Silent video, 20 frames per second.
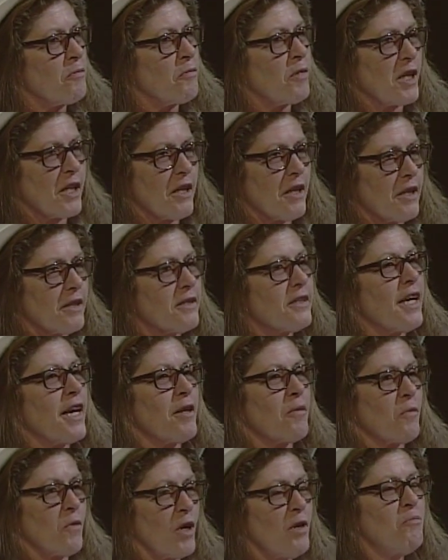Because
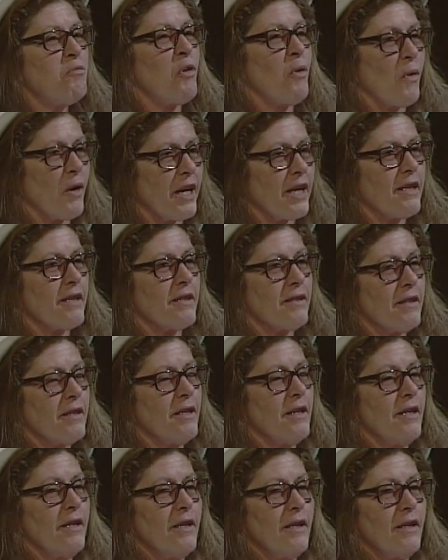at one point,
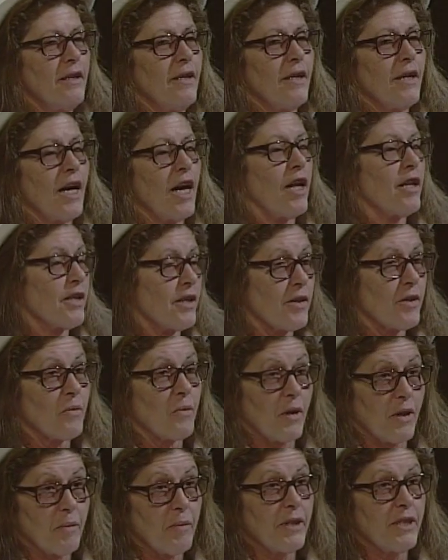I'll either
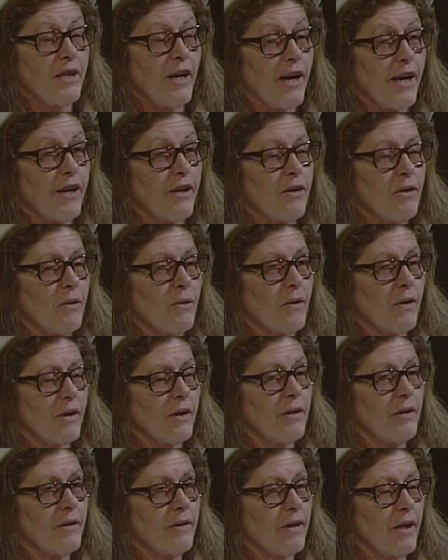want to retire or